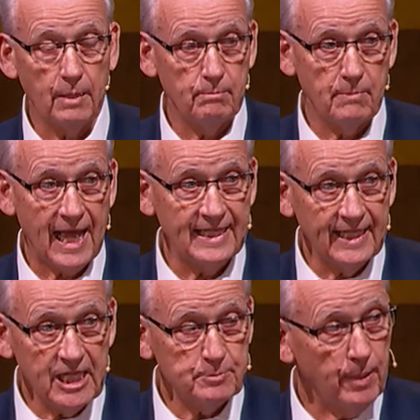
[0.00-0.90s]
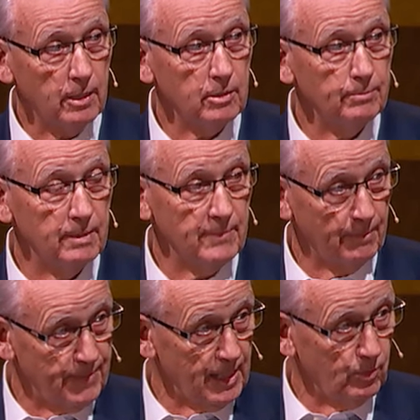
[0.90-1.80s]
my knees buckle, but my
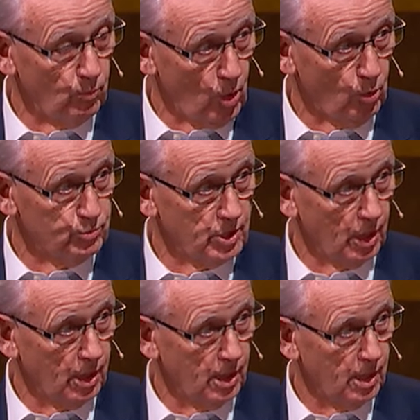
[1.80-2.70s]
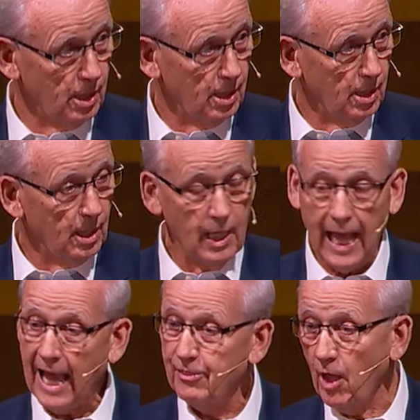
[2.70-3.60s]
belt won't.
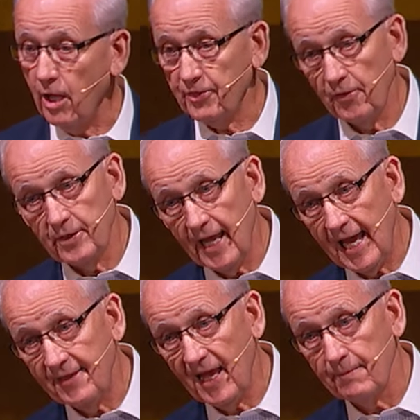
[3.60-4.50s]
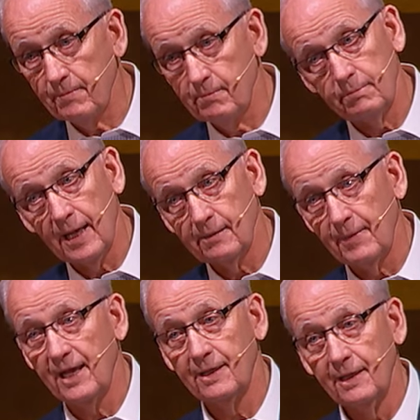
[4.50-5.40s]
I thought the other day that
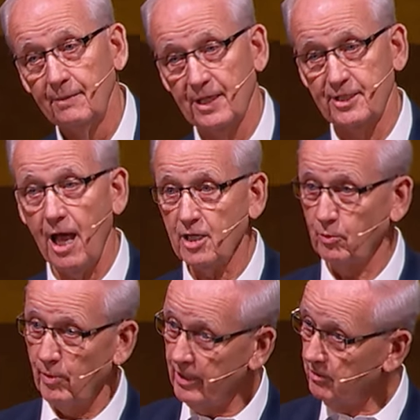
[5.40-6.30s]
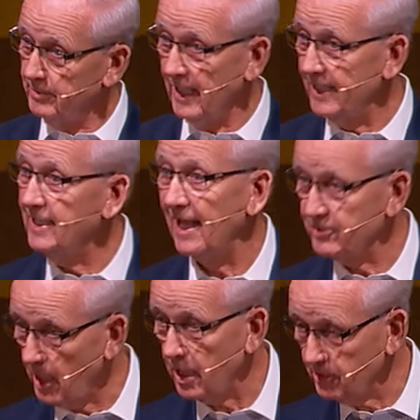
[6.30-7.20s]
my, my, socks were wrinkled, but I didn't have
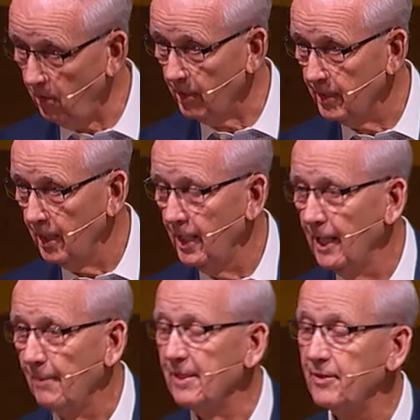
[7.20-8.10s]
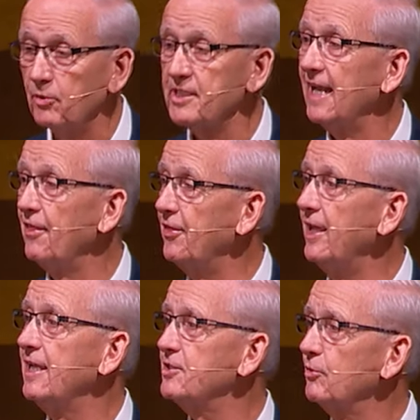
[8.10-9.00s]
socks on. I mean, those kind of
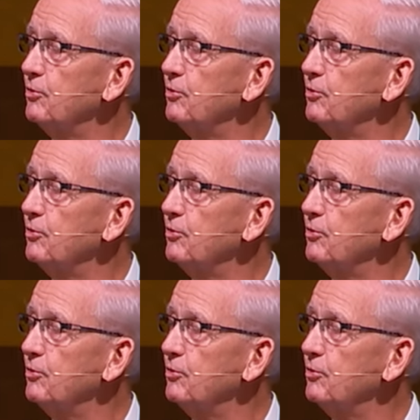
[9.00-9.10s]
things are,